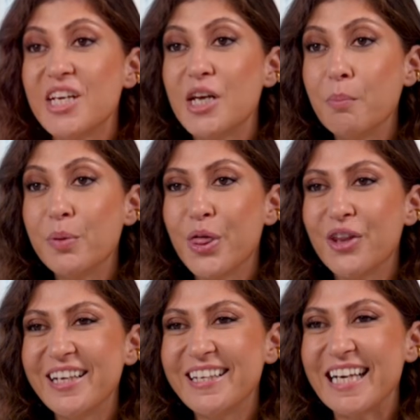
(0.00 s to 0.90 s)
Number
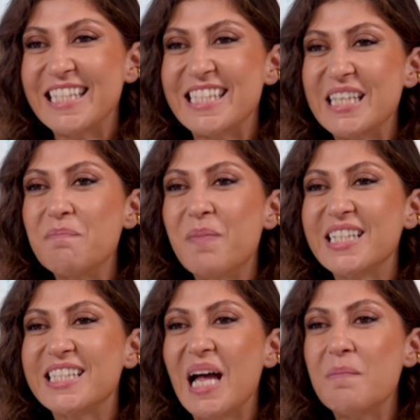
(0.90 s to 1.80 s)
3,
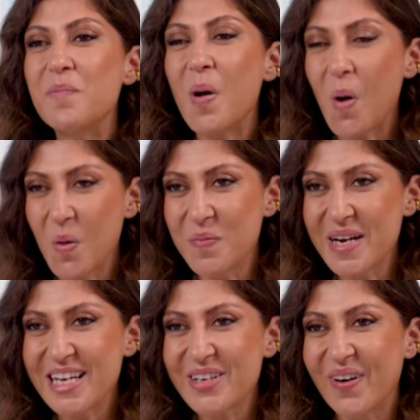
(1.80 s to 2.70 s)
step-by-step,
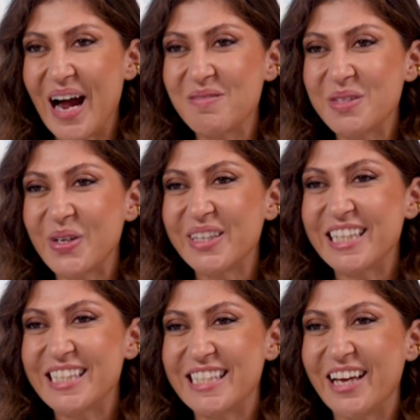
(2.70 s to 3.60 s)
opening your Amazon
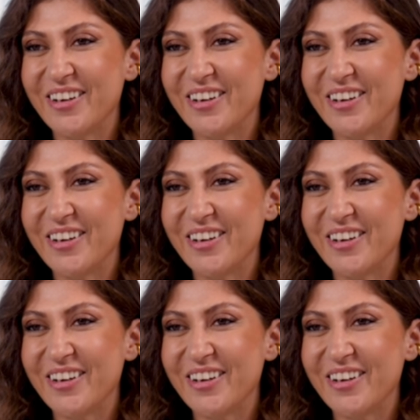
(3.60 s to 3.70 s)
seller